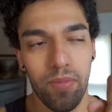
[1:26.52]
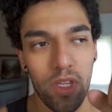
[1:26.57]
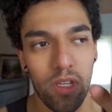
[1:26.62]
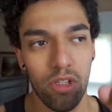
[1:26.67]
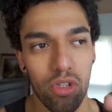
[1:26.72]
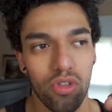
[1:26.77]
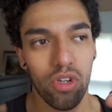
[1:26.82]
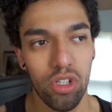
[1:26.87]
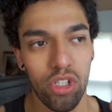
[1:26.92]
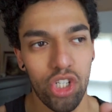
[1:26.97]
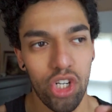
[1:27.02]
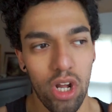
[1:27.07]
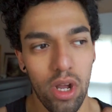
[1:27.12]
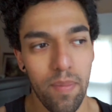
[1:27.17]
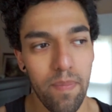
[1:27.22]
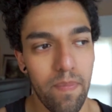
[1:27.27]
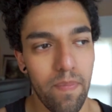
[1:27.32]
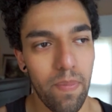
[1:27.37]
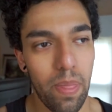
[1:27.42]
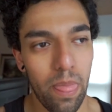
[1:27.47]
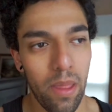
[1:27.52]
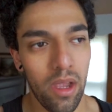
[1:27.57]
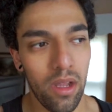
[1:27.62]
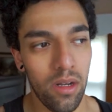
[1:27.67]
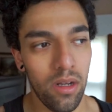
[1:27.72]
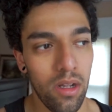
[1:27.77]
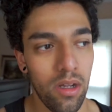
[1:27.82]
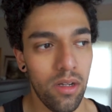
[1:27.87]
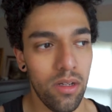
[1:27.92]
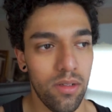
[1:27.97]
scrunch up, and
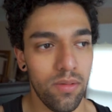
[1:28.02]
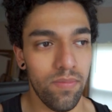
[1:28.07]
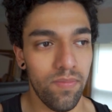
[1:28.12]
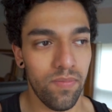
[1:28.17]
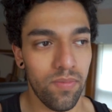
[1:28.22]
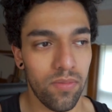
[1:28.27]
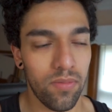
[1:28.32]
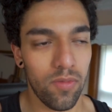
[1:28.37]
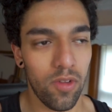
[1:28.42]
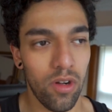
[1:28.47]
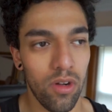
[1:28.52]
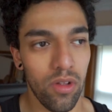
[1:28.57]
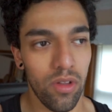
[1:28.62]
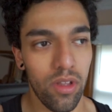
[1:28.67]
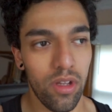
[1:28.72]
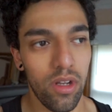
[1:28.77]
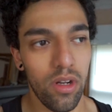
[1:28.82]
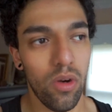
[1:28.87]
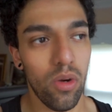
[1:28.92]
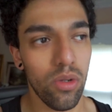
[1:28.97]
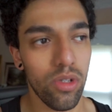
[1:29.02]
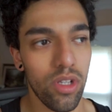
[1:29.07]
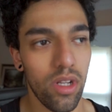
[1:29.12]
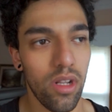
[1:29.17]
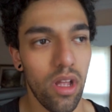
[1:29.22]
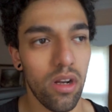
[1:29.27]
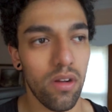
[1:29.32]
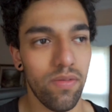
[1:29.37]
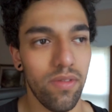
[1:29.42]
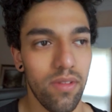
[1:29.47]
you know, that holds a
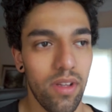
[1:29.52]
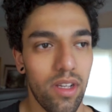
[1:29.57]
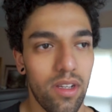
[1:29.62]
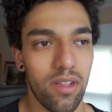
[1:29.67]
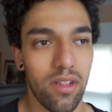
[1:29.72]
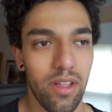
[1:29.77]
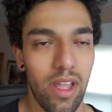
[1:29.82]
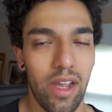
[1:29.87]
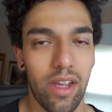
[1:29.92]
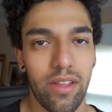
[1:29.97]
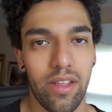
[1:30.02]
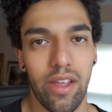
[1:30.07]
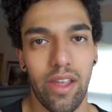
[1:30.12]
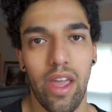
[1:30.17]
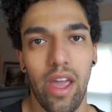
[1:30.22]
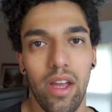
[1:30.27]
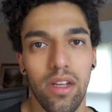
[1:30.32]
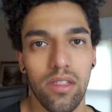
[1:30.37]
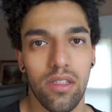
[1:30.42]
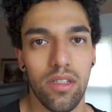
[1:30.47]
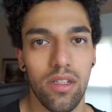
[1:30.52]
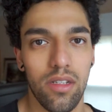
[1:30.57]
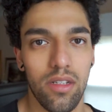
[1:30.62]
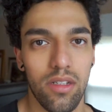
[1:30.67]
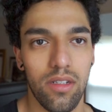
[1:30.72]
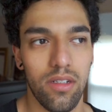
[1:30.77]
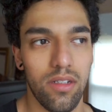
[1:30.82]
lot of like lactic acid,